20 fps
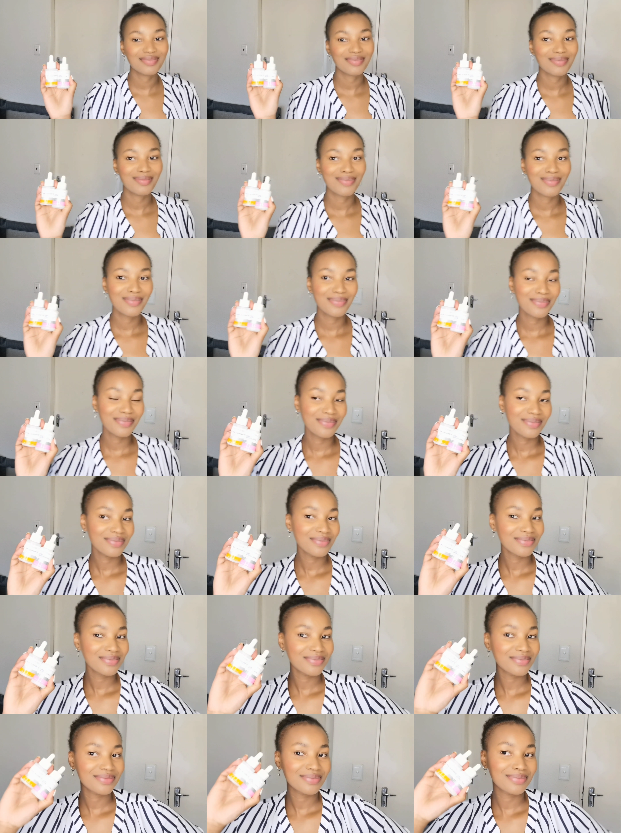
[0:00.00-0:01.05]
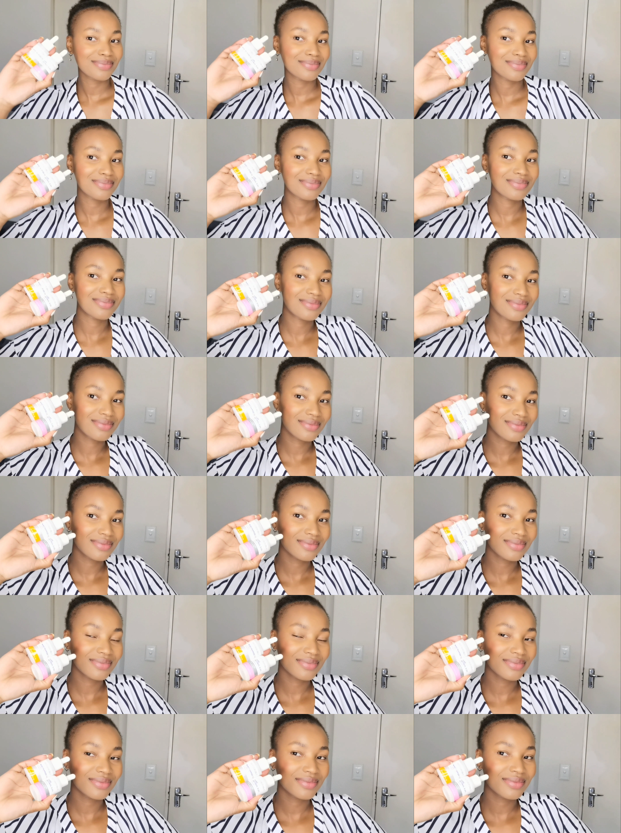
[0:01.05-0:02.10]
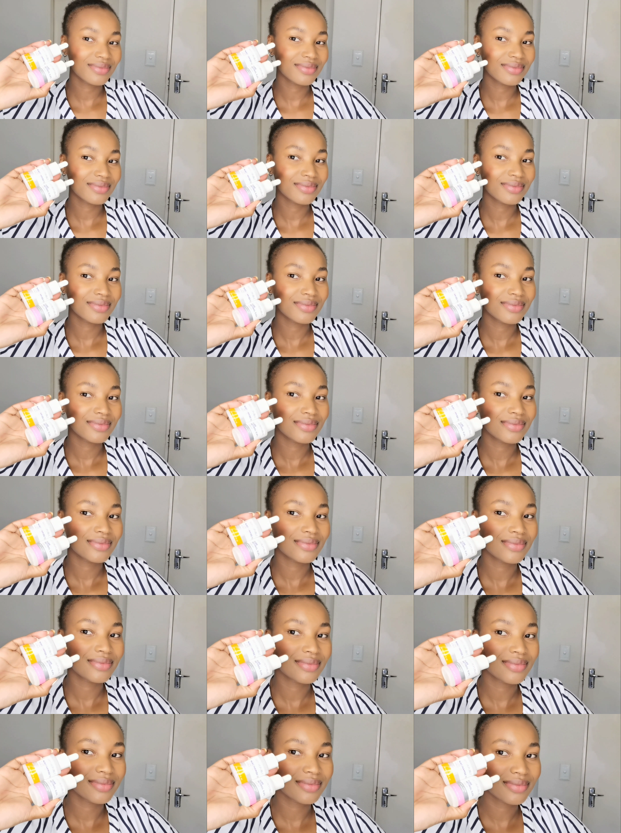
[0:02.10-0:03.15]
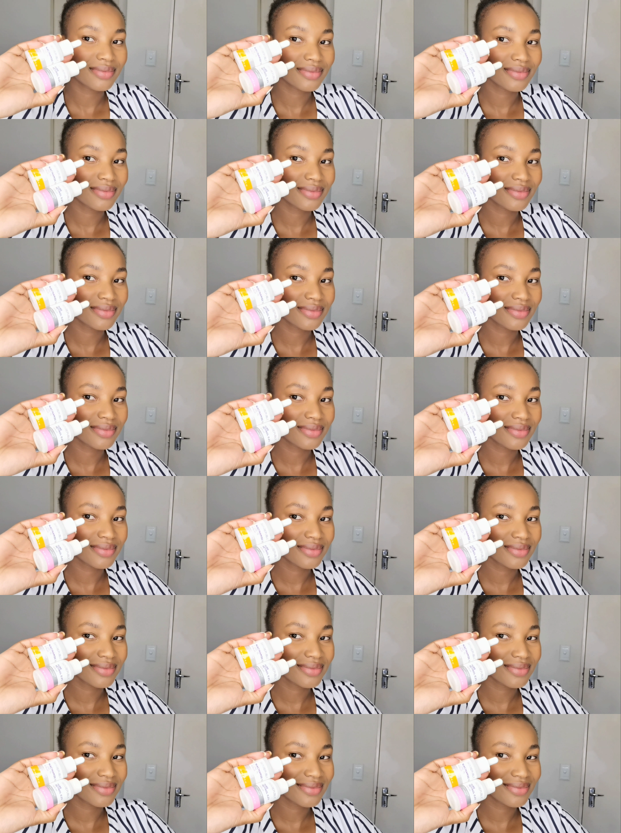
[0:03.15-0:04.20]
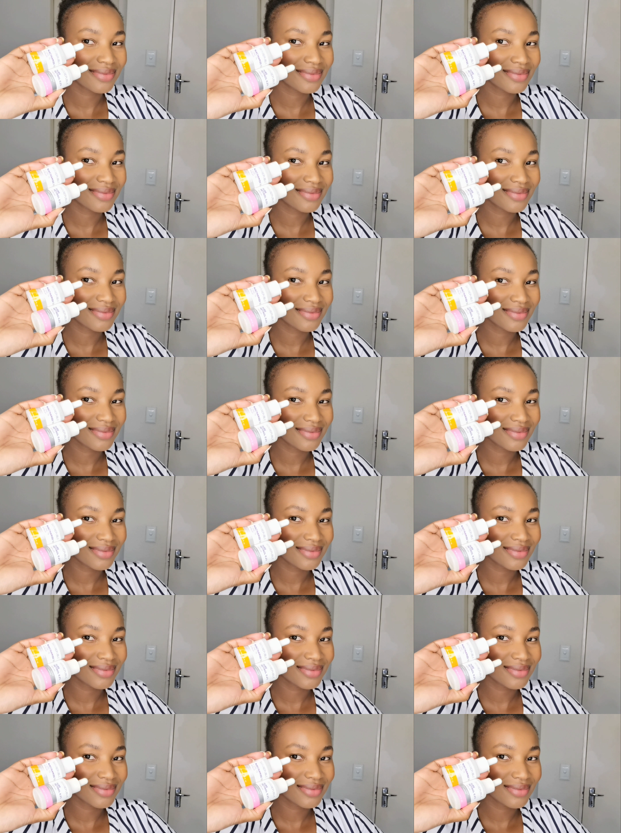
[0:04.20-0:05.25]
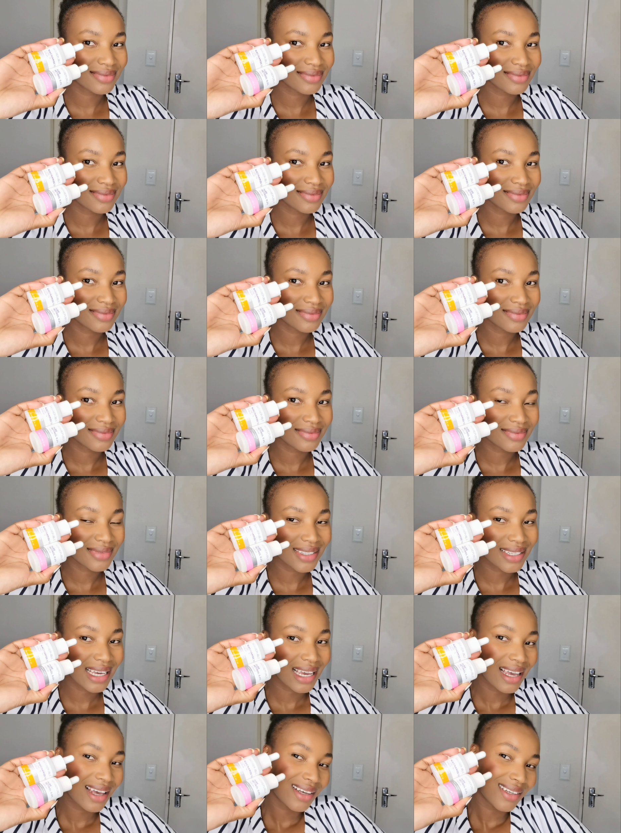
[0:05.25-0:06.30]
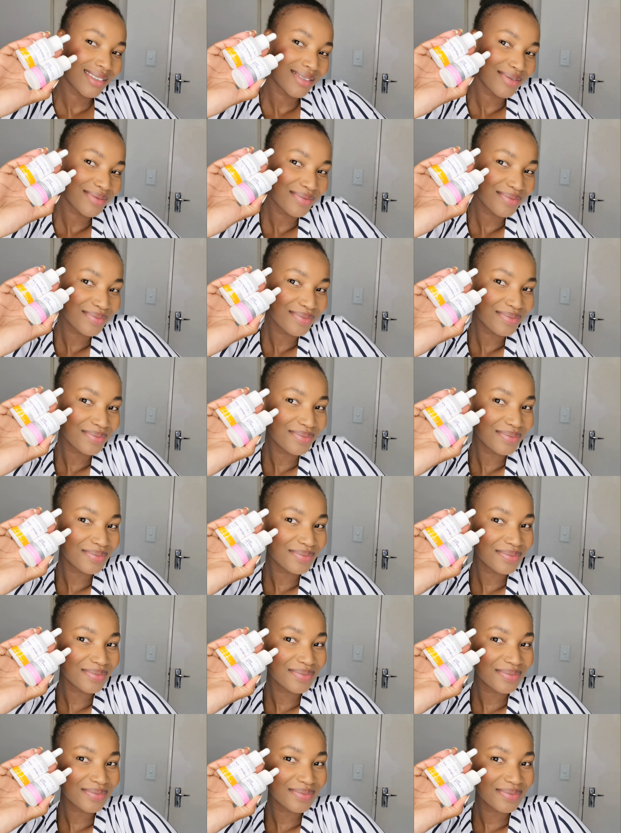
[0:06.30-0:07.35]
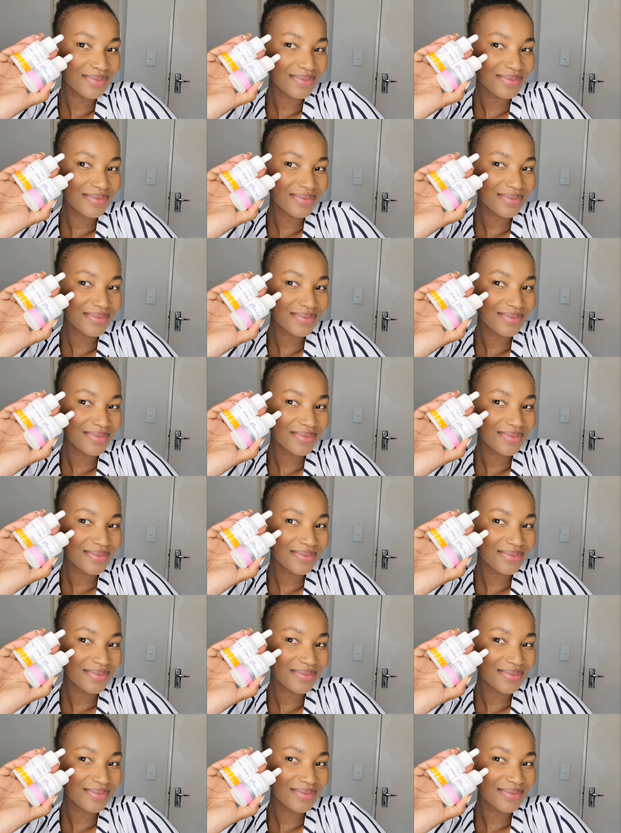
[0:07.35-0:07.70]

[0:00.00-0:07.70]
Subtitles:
No one is speaking in this clip.